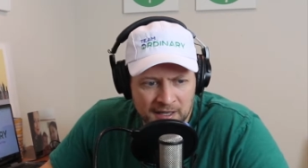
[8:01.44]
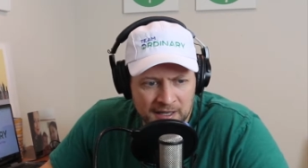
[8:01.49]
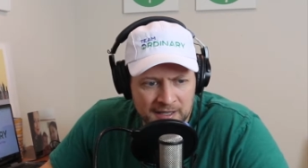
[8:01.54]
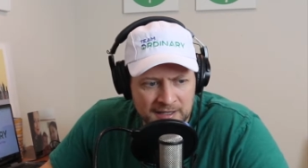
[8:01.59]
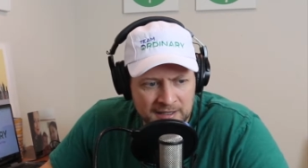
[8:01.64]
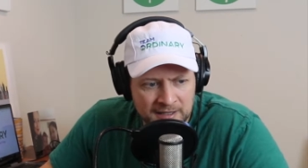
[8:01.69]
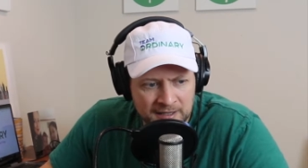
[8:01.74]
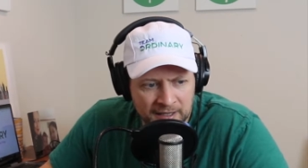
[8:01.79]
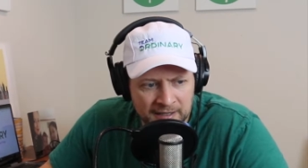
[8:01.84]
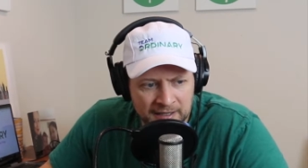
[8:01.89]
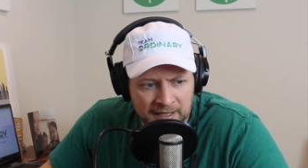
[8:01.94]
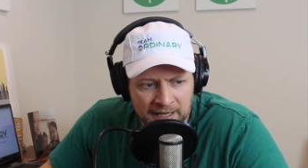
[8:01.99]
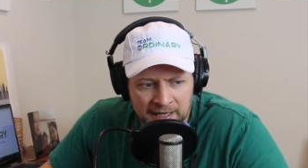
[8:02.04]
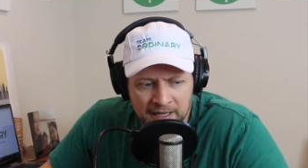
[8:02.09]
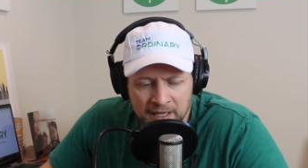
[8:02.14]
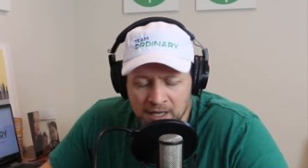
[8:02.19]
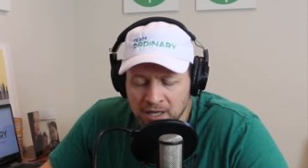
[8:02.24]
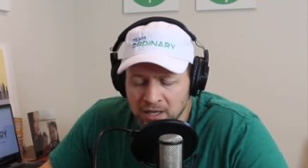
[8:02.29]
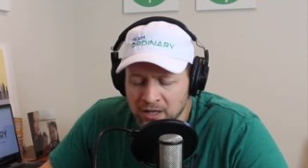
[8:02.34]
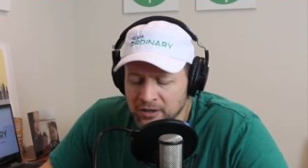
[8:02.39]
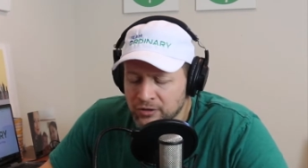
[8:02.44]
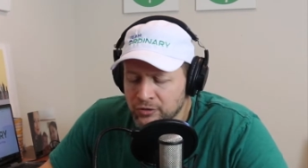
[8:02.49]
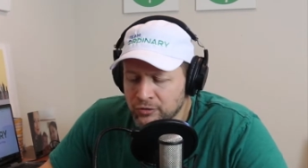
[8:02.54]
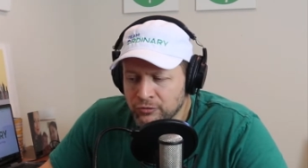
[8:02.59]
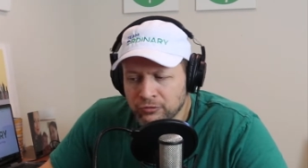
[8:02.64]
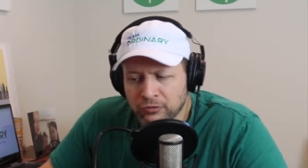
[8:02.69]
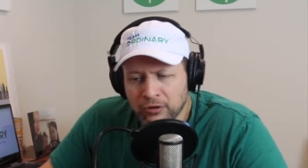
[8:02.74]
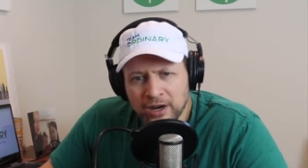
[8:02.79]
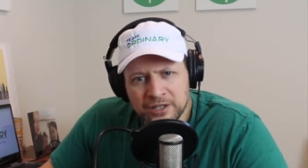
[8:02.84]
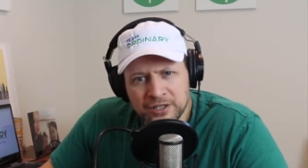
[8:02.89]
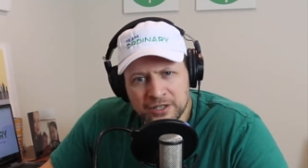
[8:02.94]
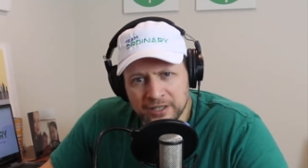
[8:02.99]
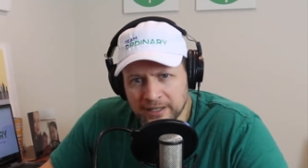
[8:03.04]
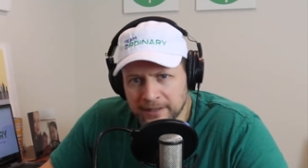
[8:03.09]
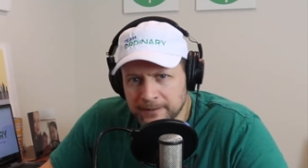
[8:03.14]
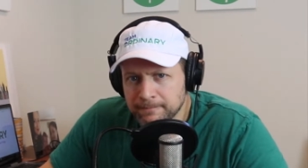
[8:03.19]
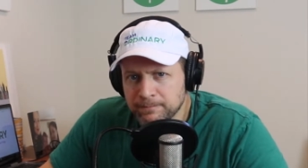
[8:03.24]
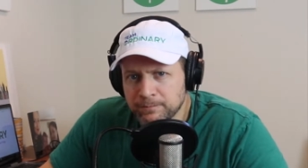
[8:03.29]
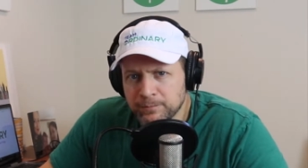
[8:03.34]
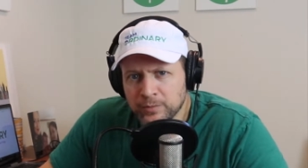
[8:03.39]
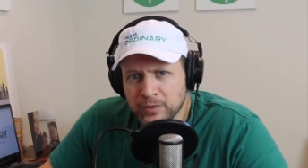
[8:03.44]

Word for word: on Sunday. Crushed it.